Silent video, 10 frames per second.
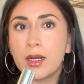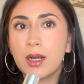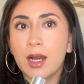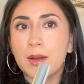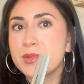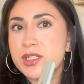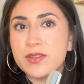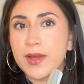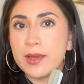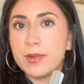I'm just
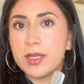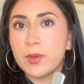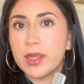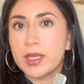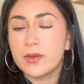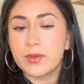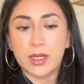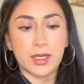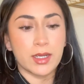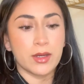vibing with it right
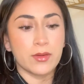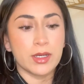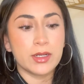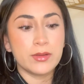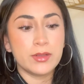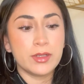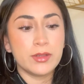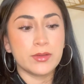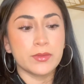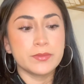now. I don't
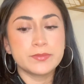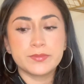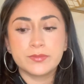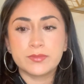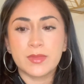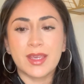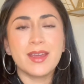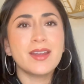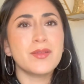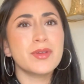know. And
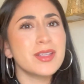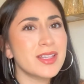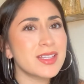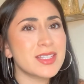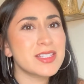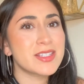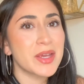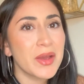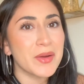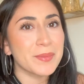I really like this
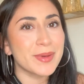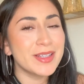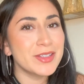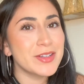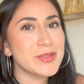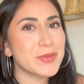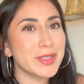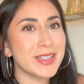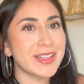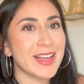tube. It looks
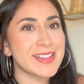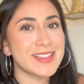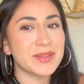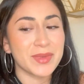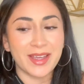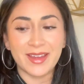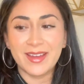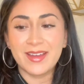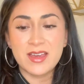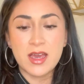really classy to me.
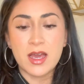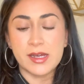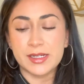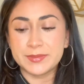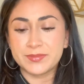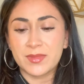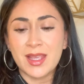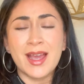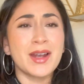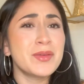I don't
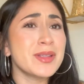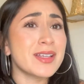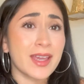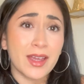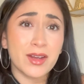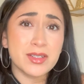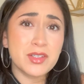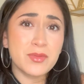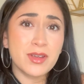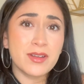really care, to
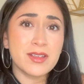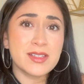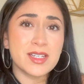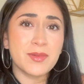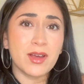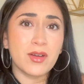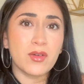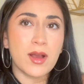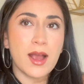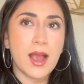be honest, about
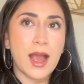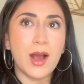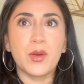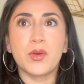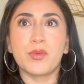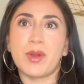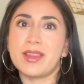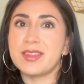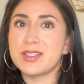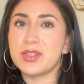how great
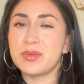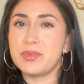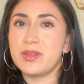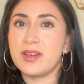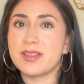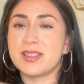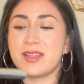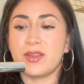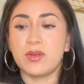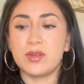the tube looks and
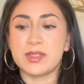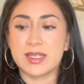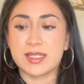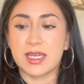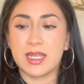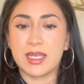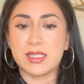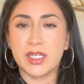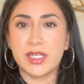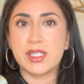the whole aesthetic, as
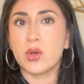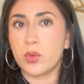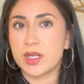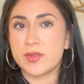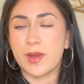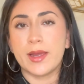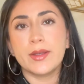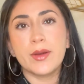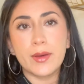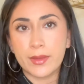long as it works. So I
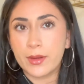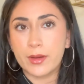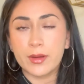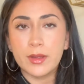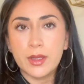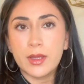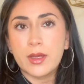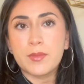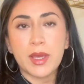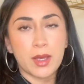know other
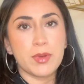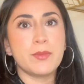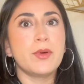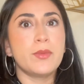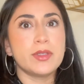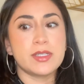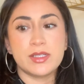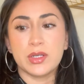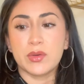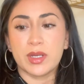makeup people will
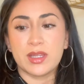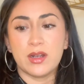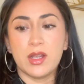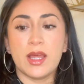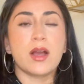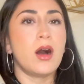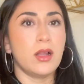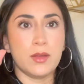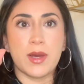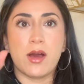disagree. They're like all
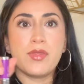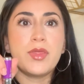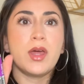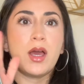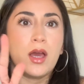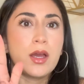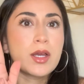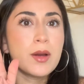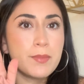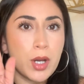about the
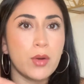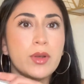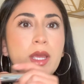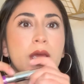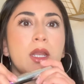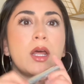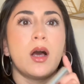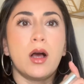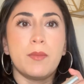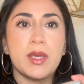component,
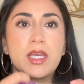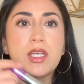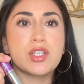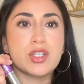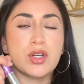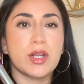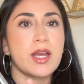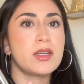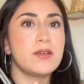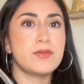all making sure it
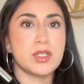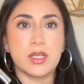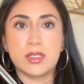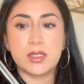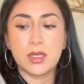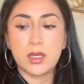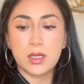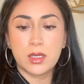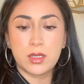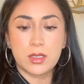kind of just
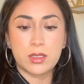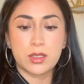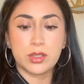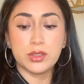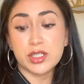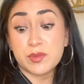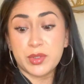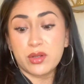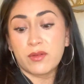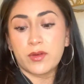looks
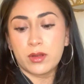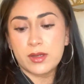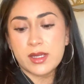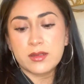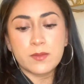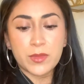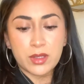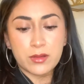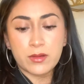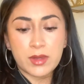beautiful. And you
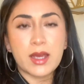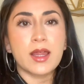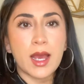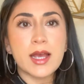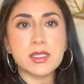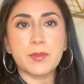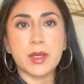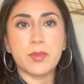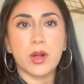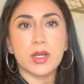know, that has a big
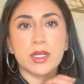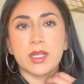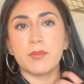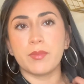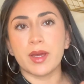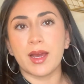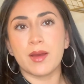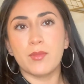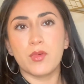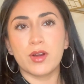part in it. But I'm
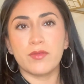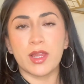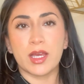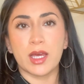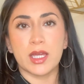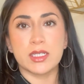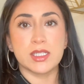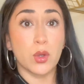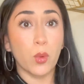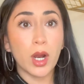more of like a, does
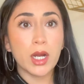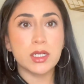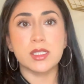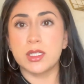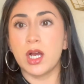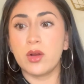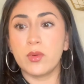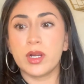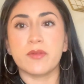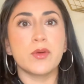it work? Does it not
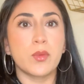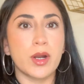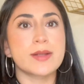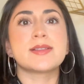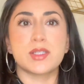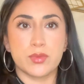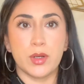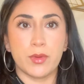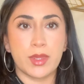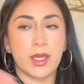work? If it works, let's roll
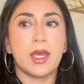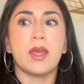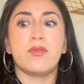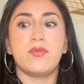with it. If it